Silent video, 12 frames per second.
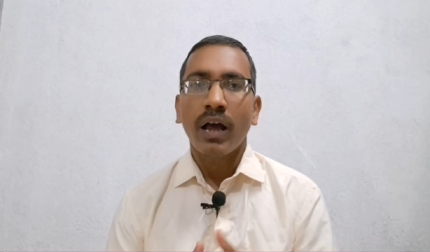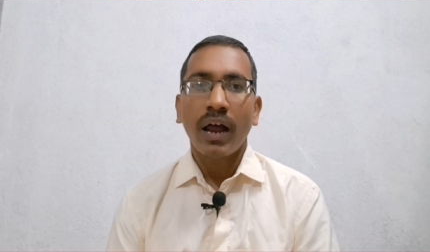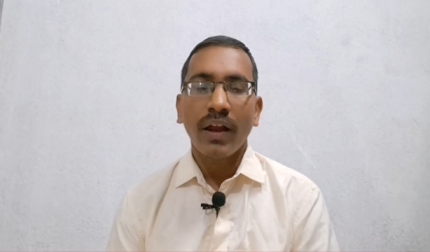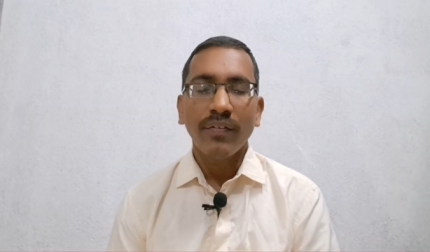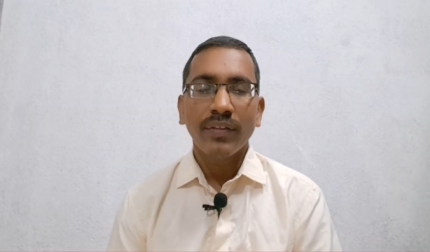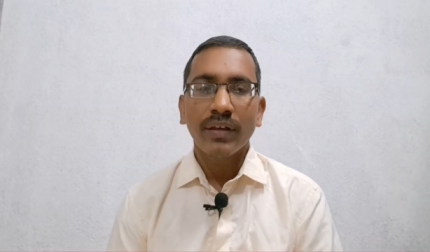
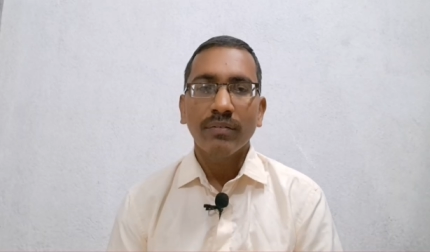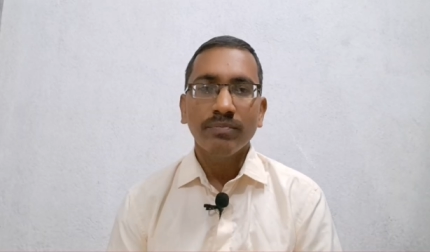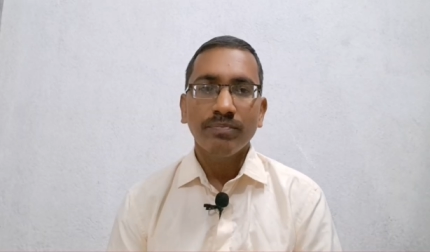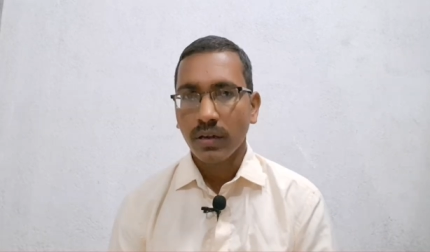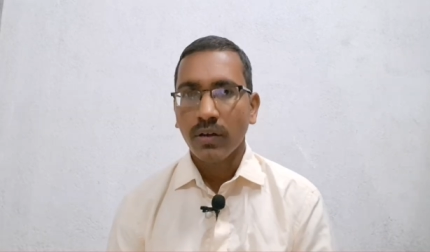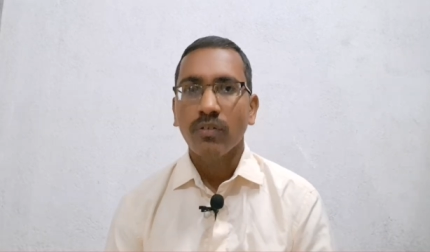And
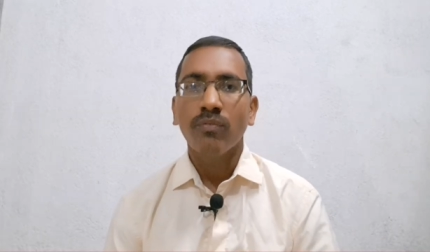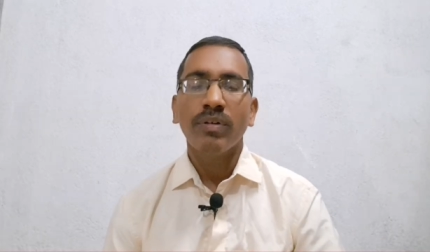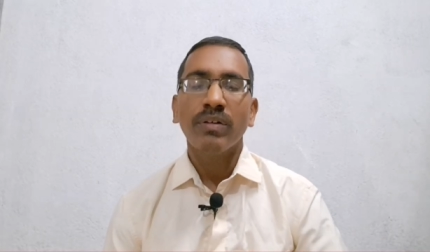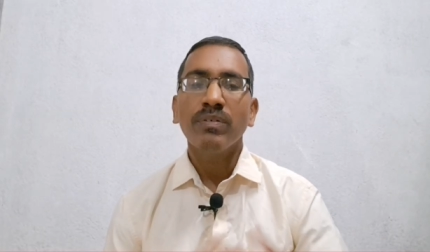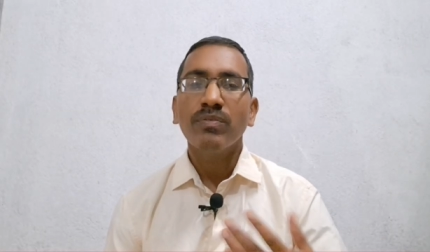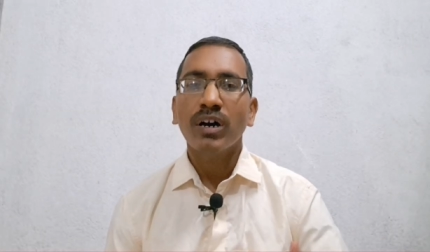then
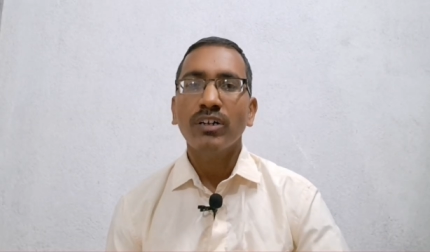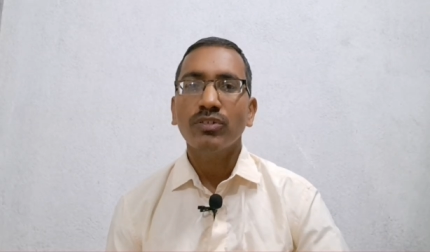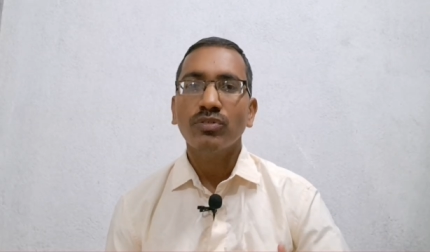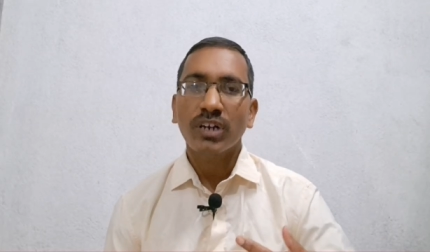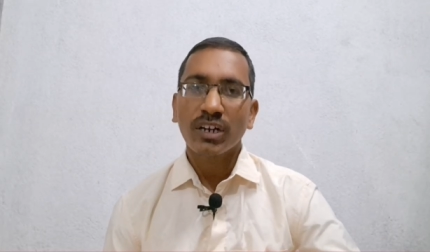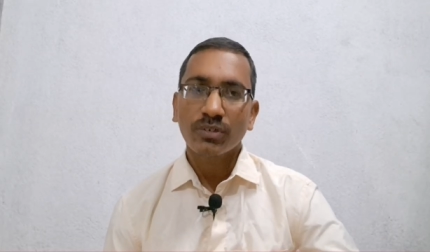when we want
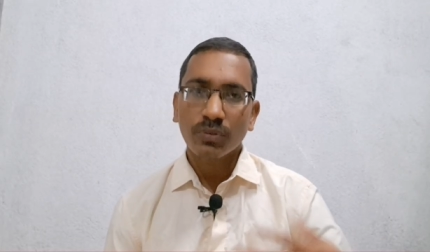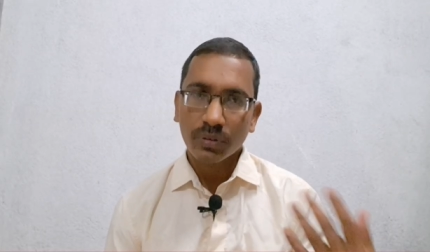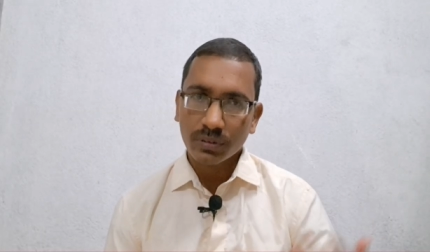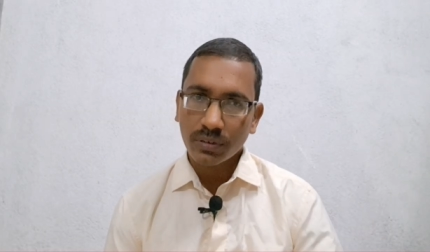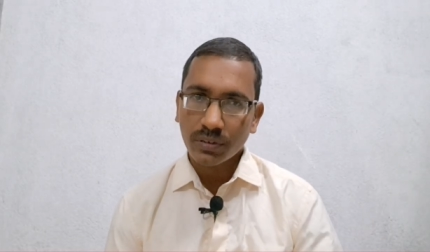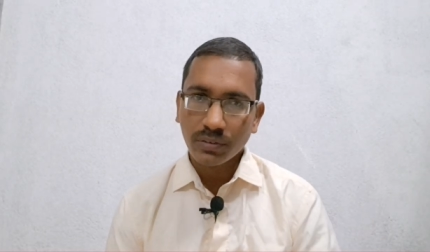to talk to
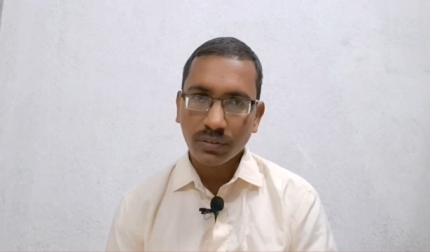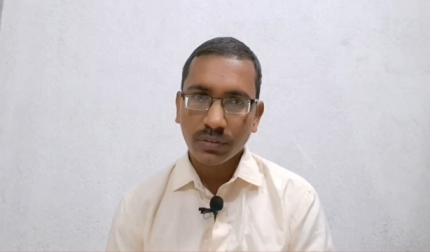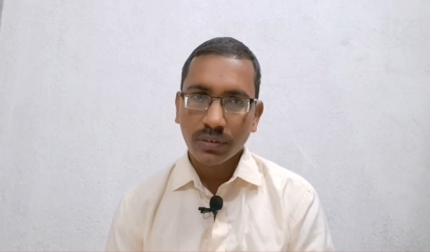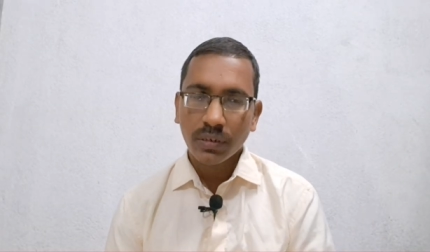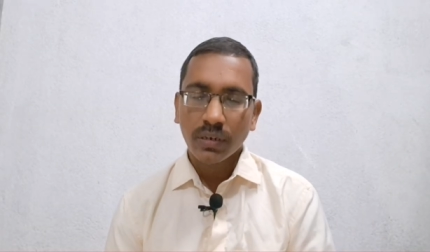others,